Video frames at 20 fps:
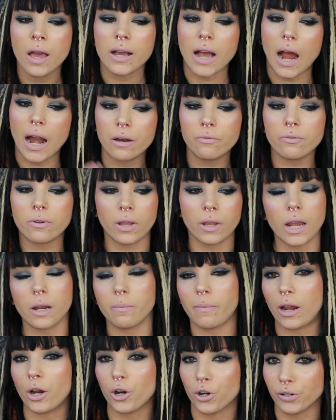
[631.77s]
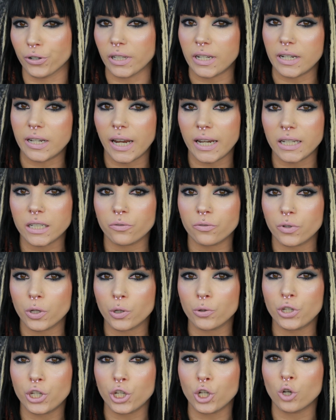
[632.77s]
Kind of in like my early days of
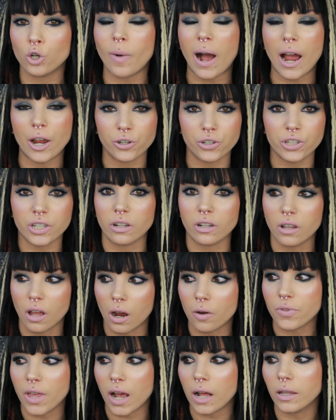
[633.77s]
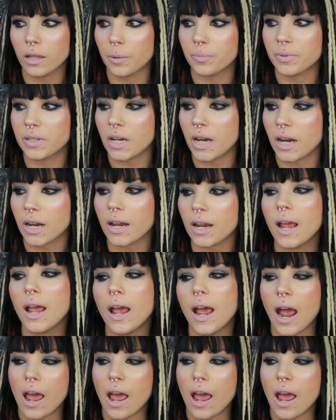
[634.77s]
YouTube, I used to love that lipstick.